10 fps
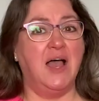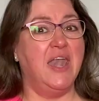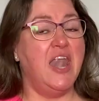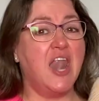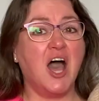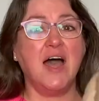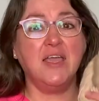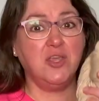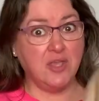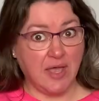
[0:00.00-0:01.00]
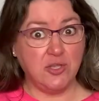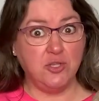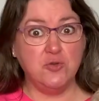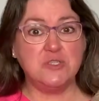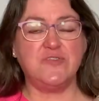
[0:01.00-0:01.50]
not
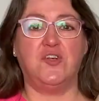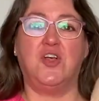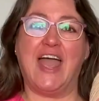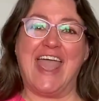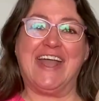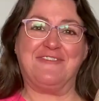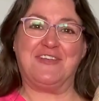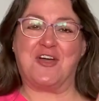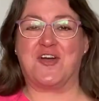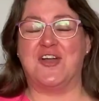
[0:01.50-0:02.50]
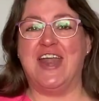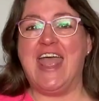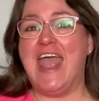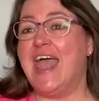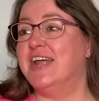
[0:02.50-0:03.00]
useful hank of yarn
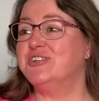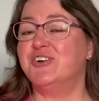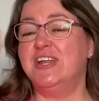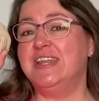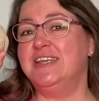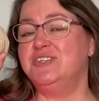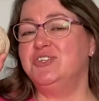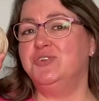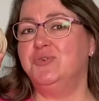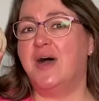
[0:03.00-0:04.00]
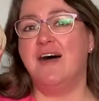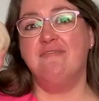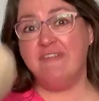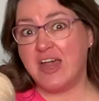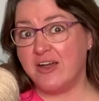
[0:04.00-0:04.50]
and turn it into a
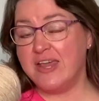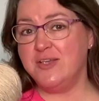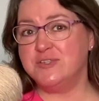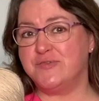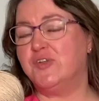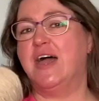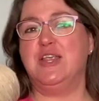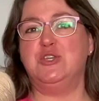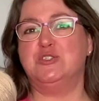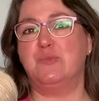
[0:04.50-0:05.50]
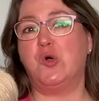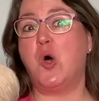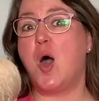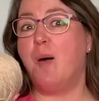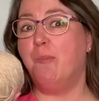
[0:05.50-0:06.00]
very useful and
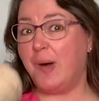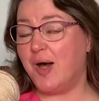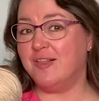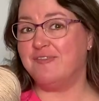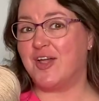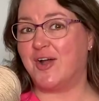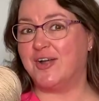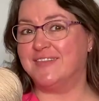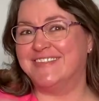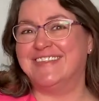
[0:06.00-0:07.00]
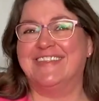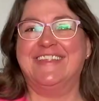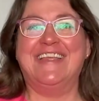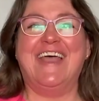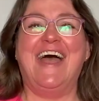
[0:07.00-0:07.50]
usable ball of yarn.
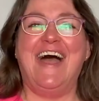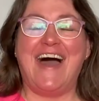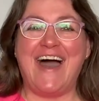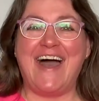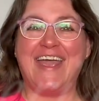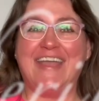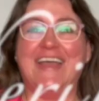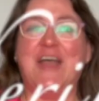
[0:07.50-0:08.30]
Hi,